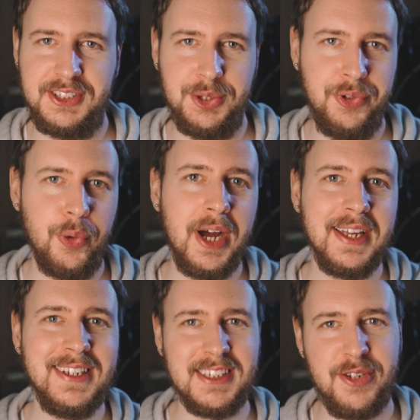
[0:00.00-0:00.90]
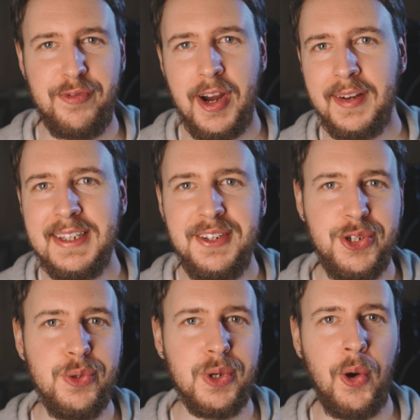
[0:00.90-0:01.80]
so Neurai is a fairly
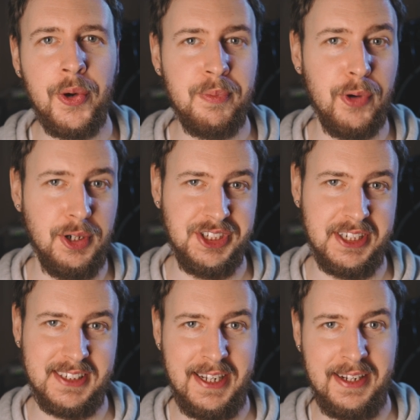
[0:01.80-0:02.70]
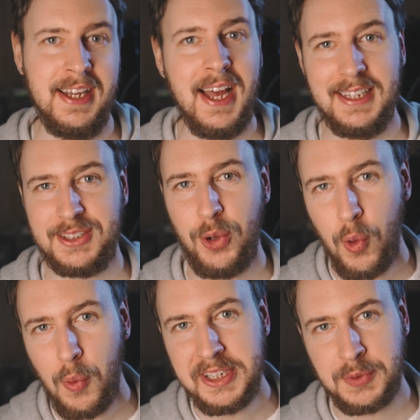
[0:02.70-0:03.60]
new coin project and as
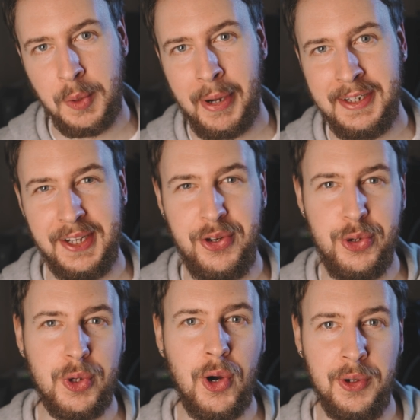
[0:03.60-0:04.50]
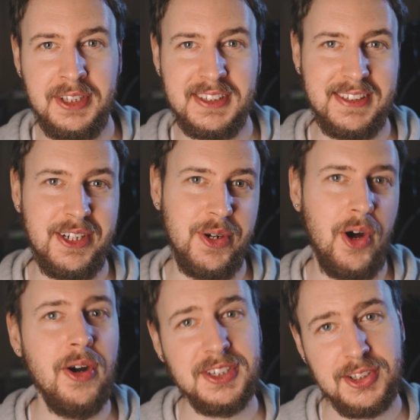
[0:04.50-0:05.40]
always when mining new coins there
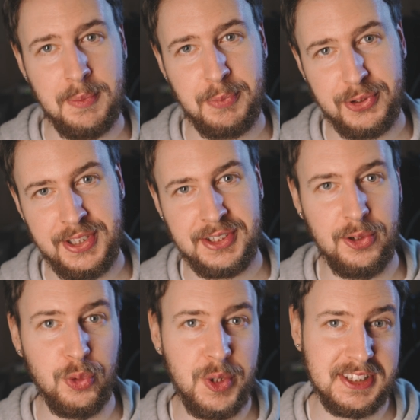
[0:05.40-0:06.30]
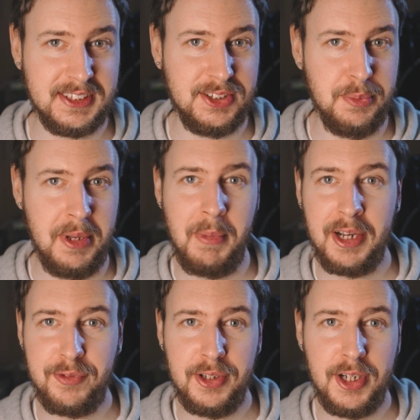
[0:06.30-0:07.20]
are some potential risks to be
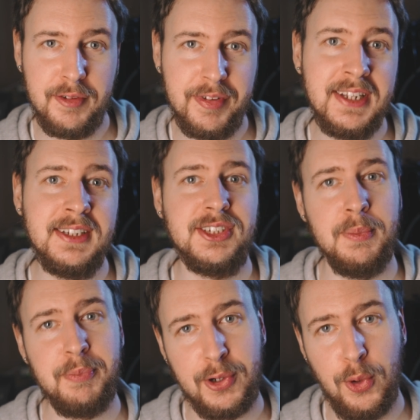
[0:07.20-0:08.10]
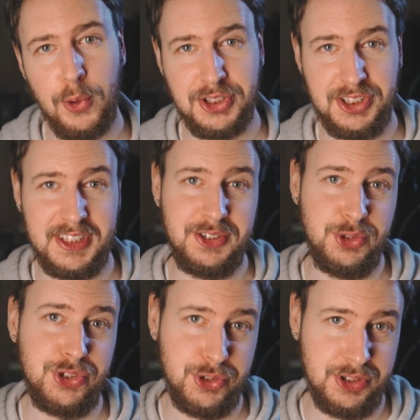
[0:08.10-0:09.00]
mindful of and some precautions that you
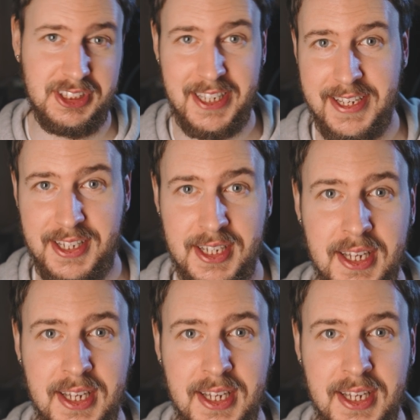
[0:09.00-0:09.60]
should take.